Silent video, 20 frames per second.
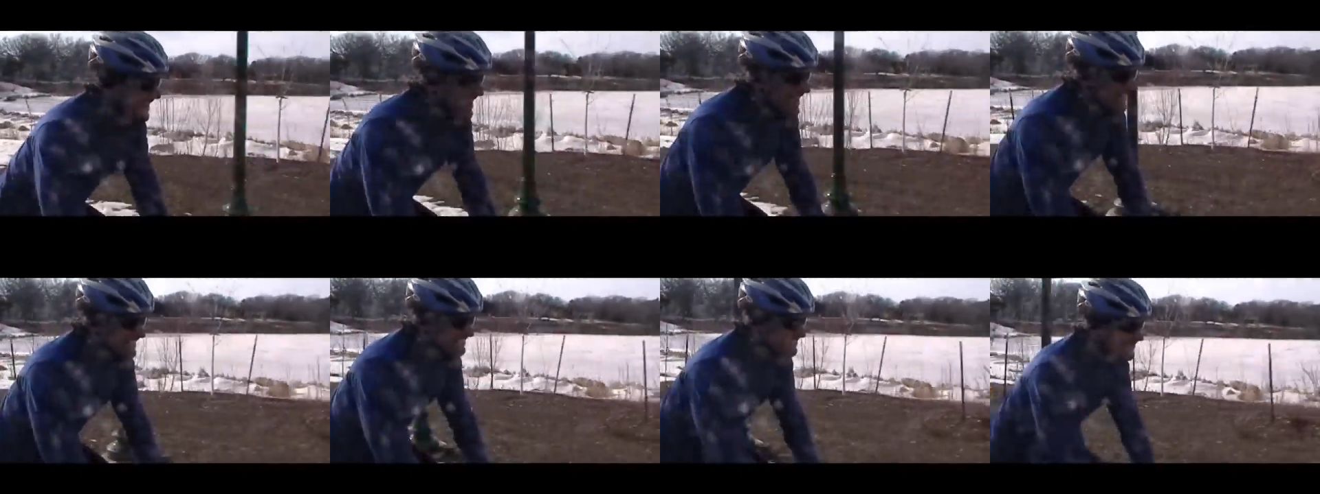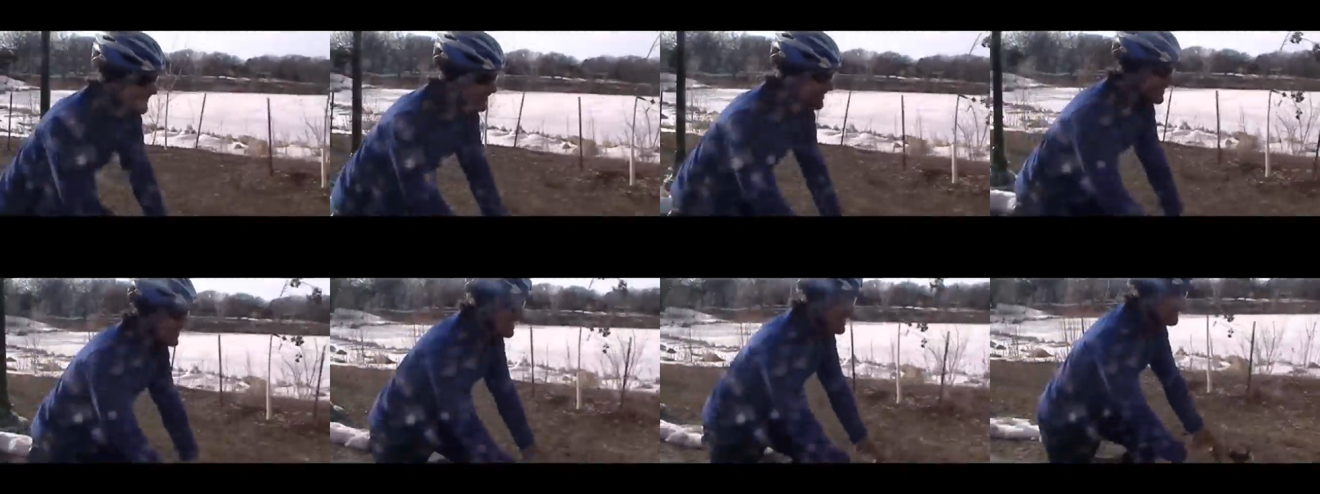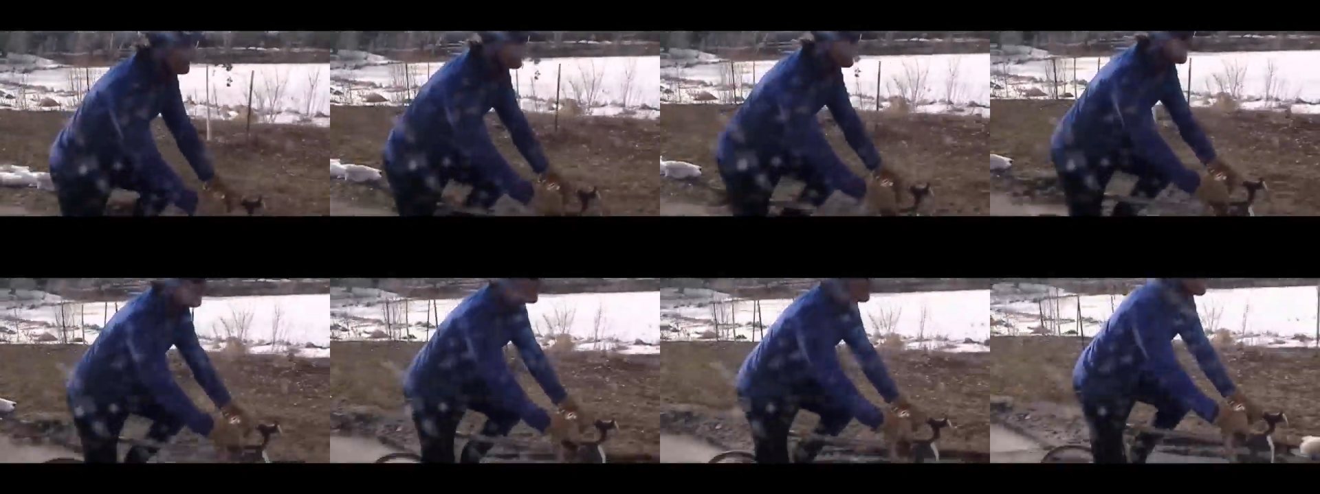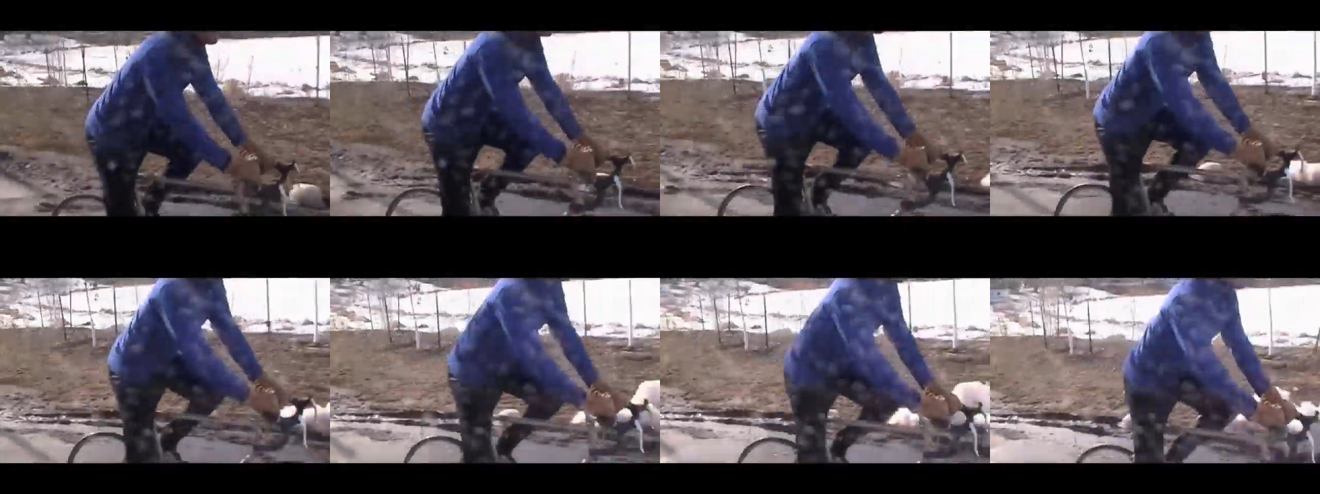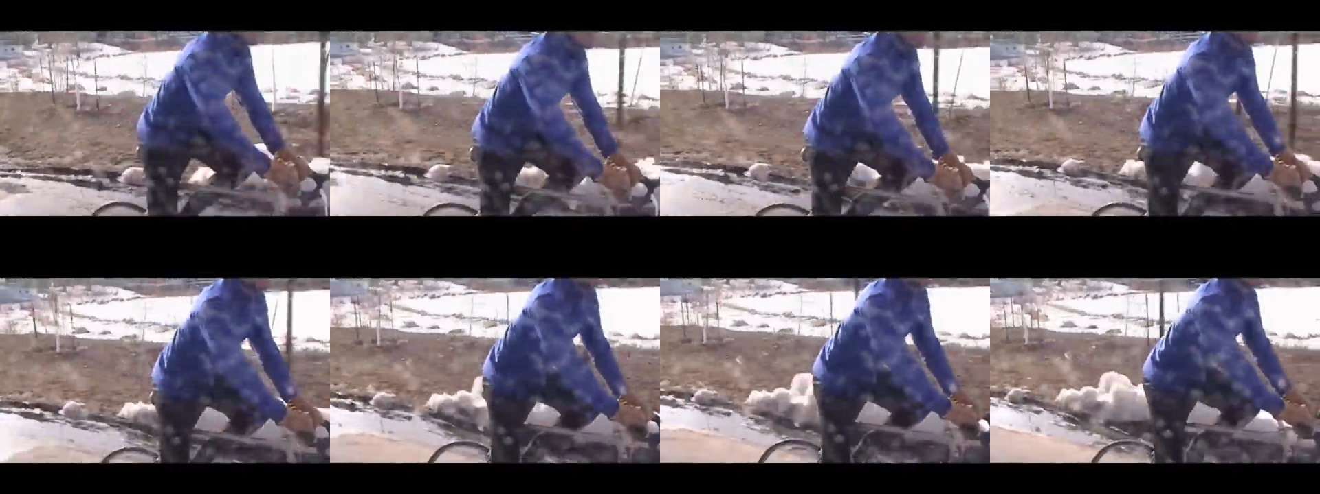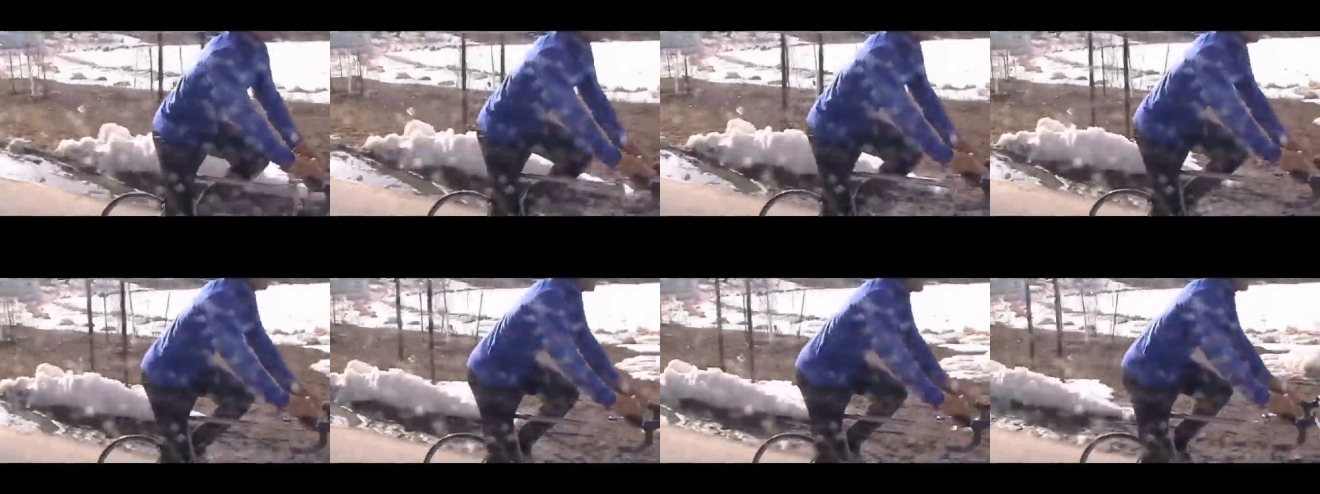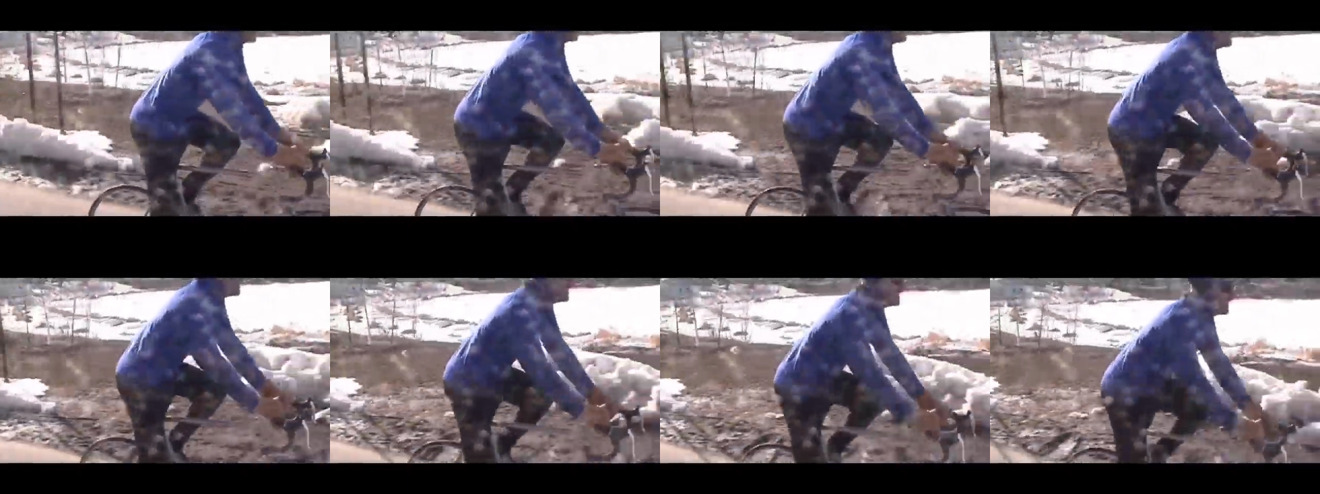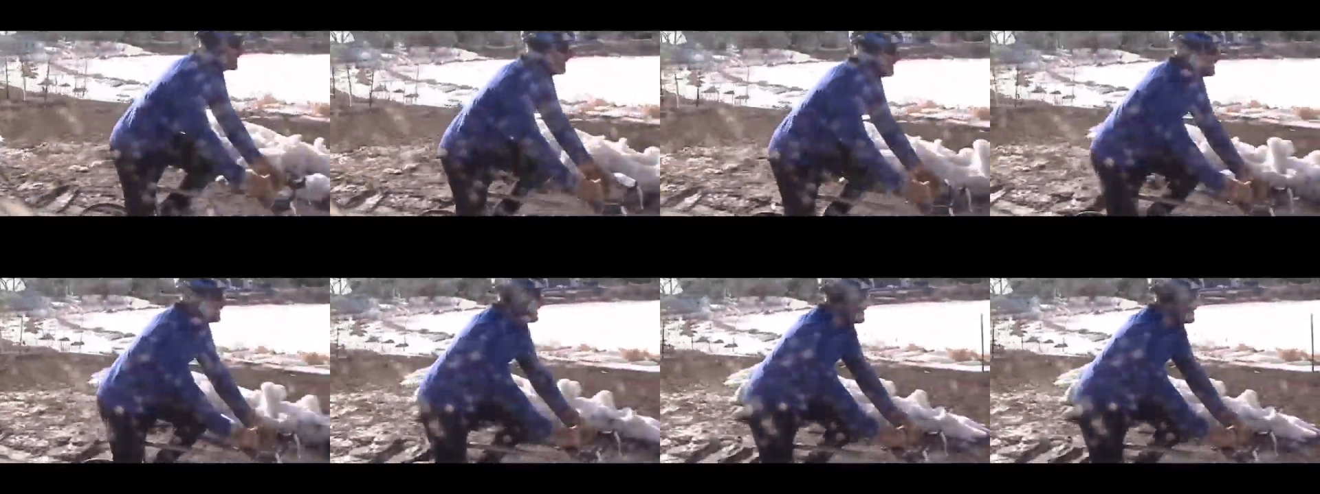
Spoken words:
No face is visible, so there are no lips to read.